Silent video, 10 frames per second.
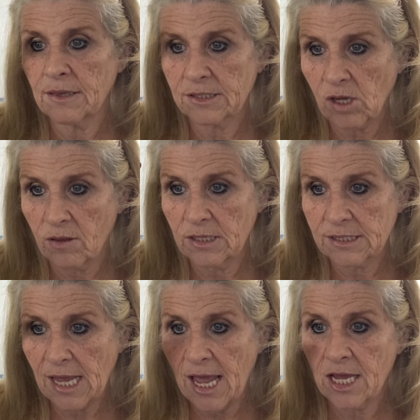that's on this
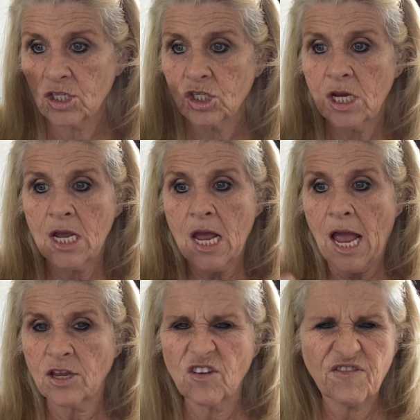edge
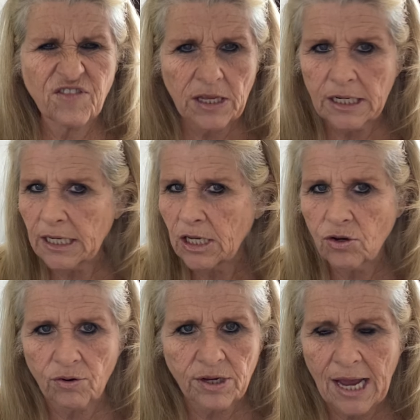and you feel it in
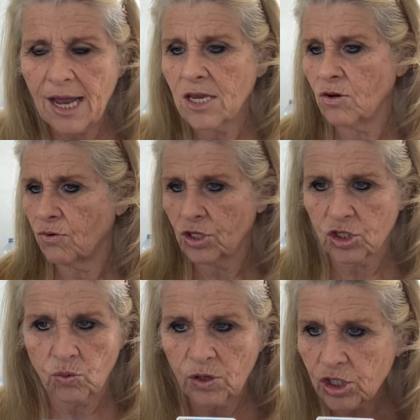your gut, your
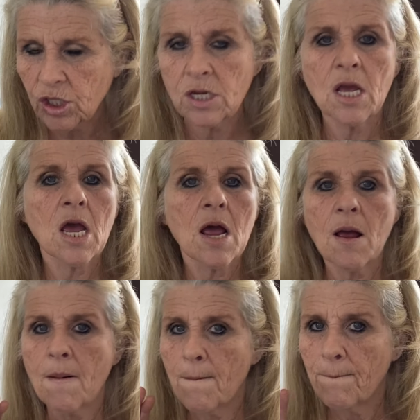intuition,
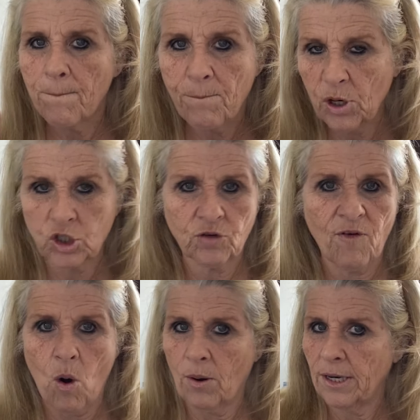push
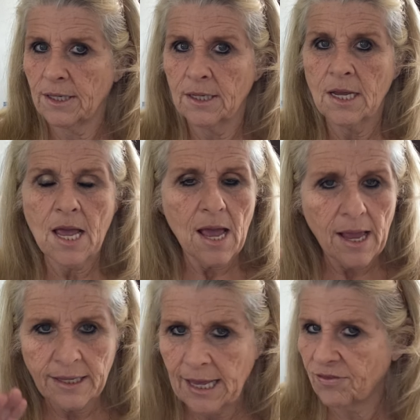forward.
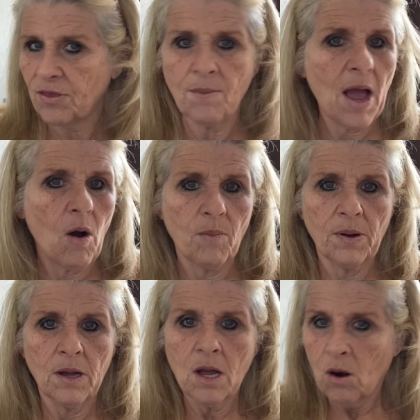Get them help,
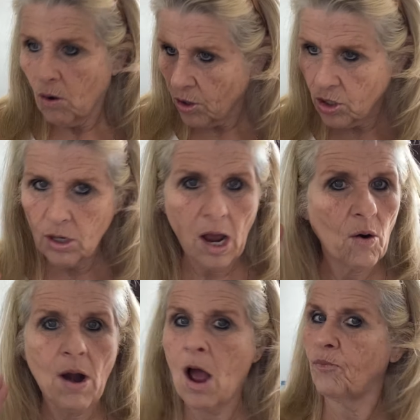
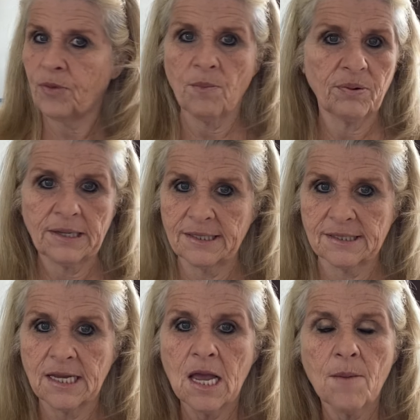or help them,
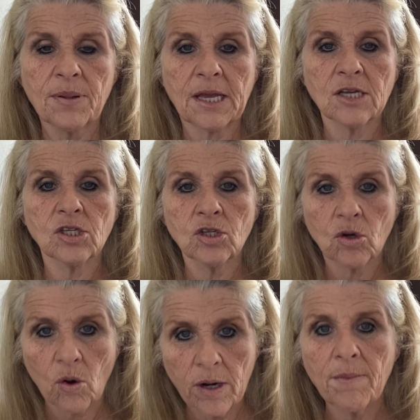please, because
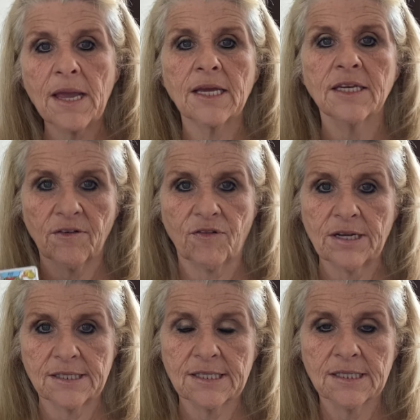you're going to make a
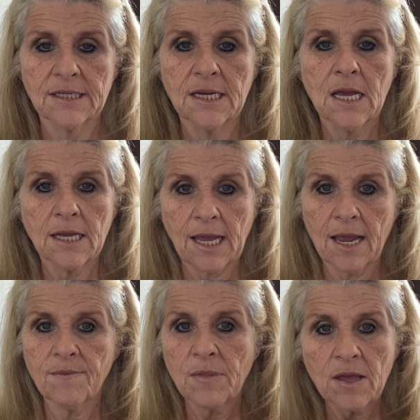difference.
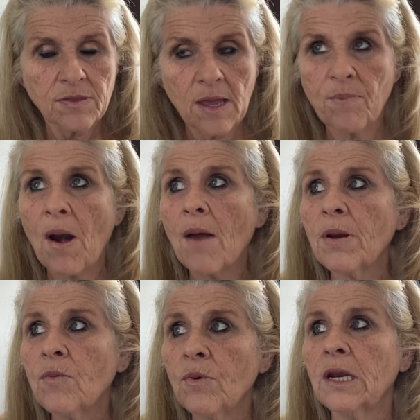Okay? They
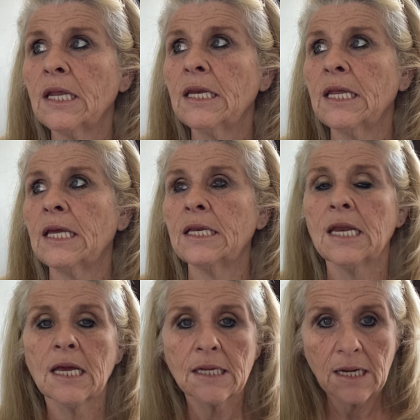probably really need
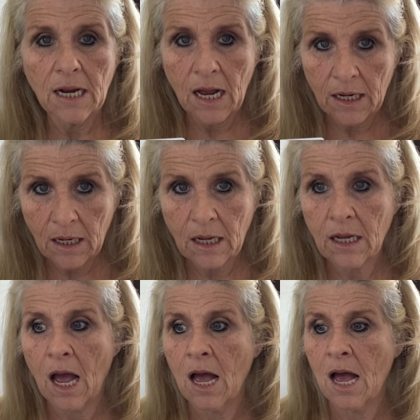
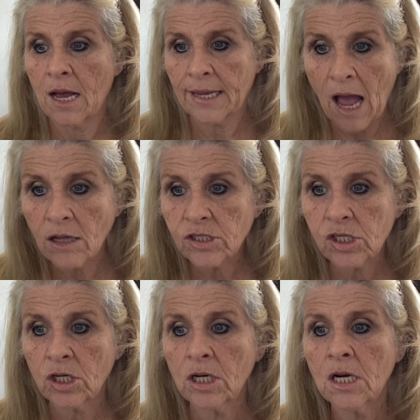a
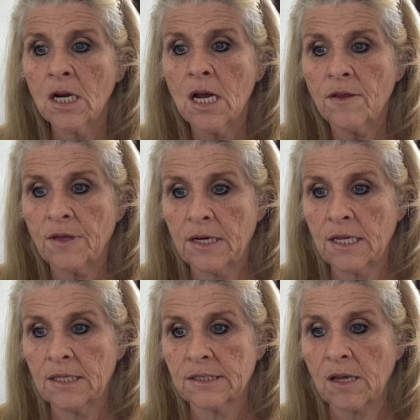counselor. They
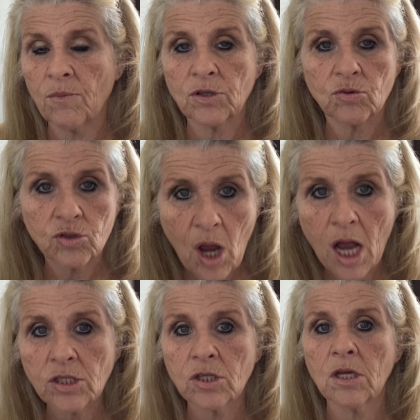need someone to
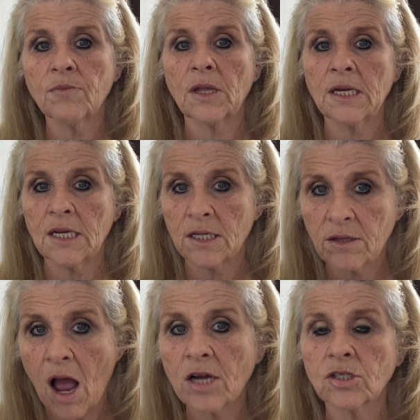talk to them. They need a
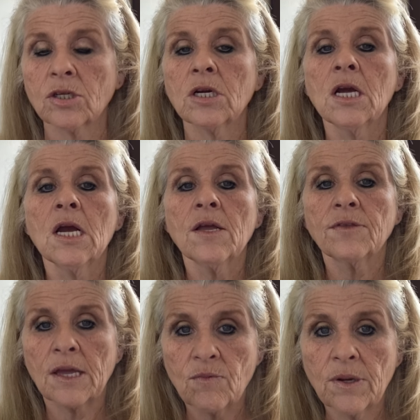doctor.
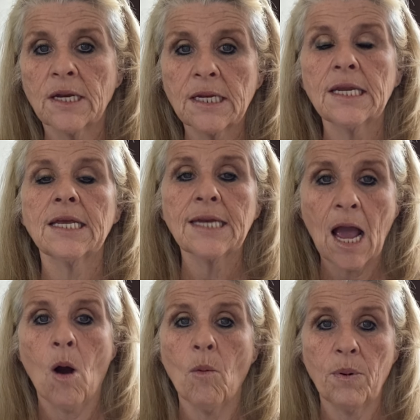They really need
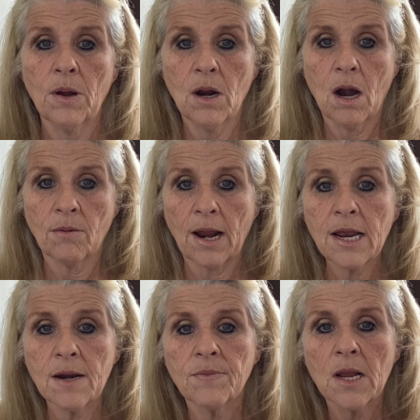help. All
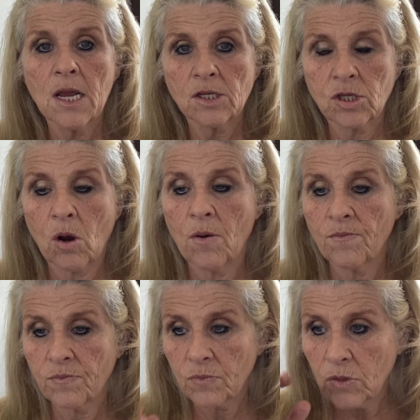right?
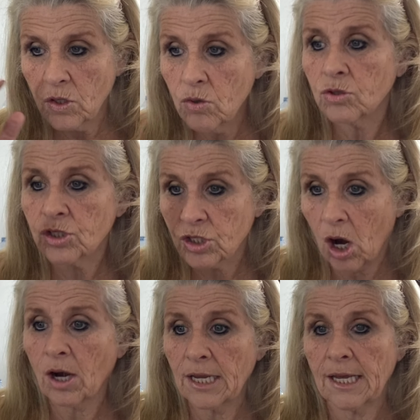So you
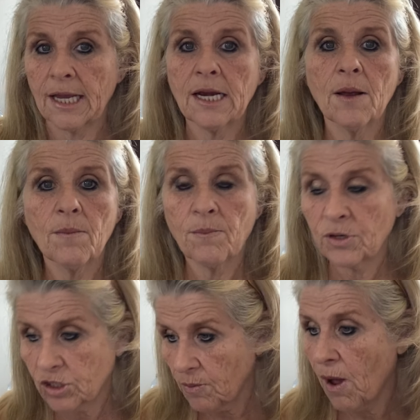starting it
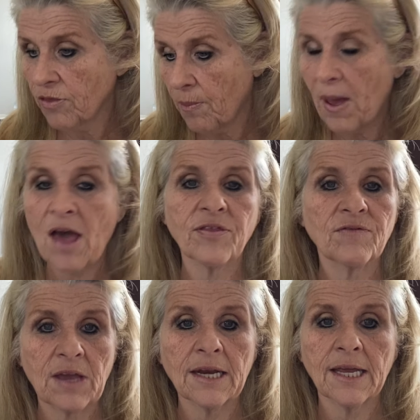puts them on the path of
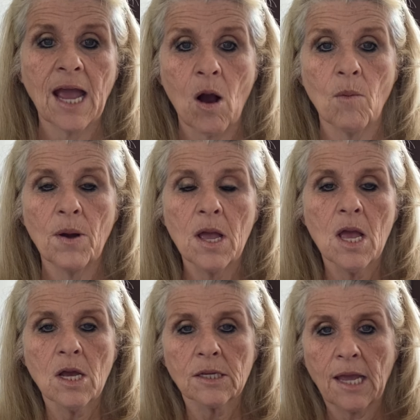getting help.
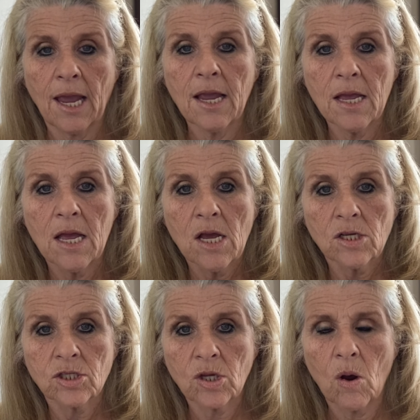Okay?
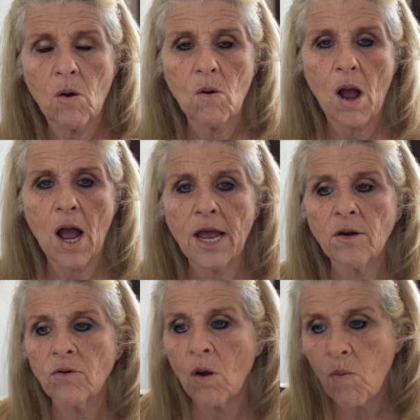So I
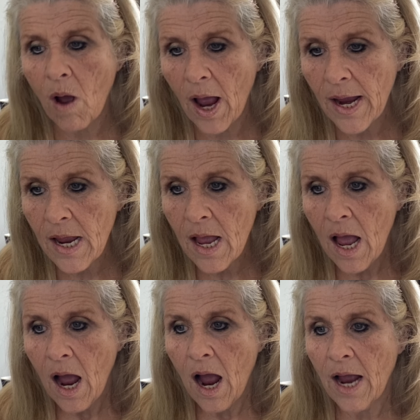don't know why
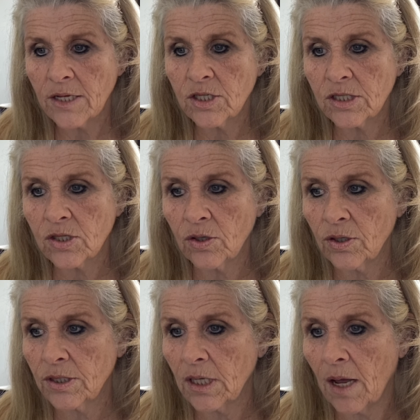I just
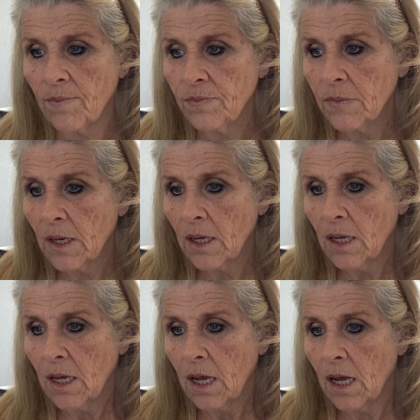heard
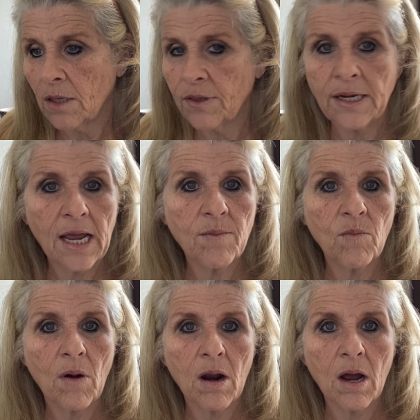the
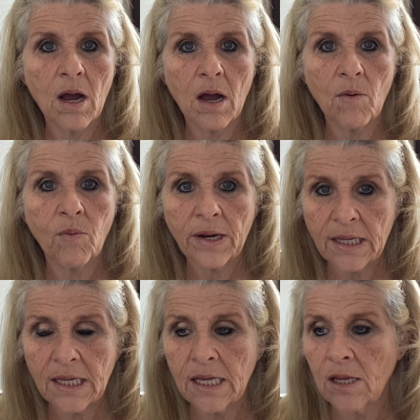name
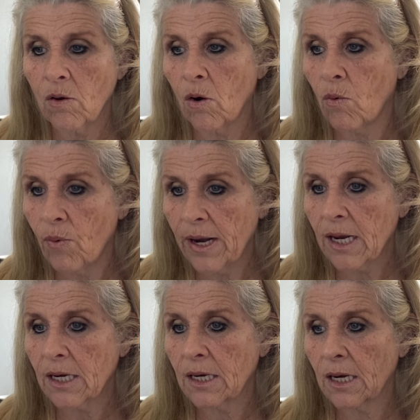Ricky or
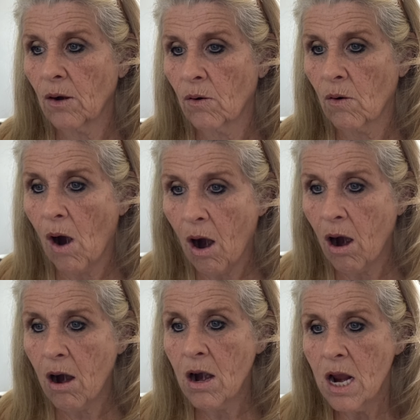Rick or
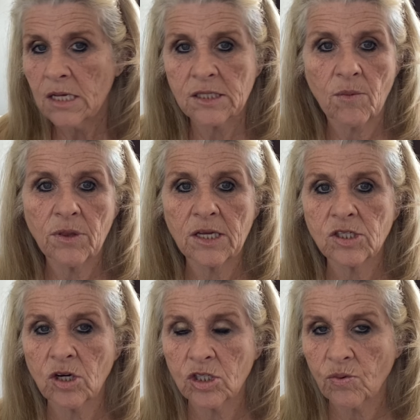R, someone that
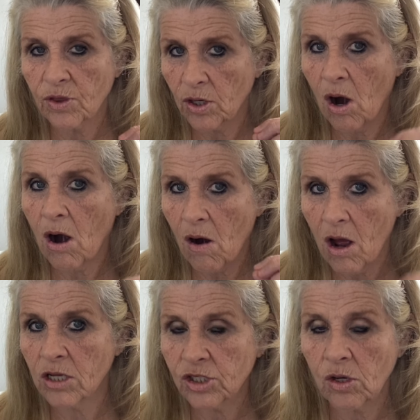starts with an R
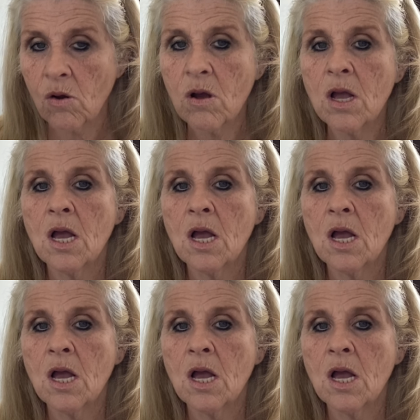also.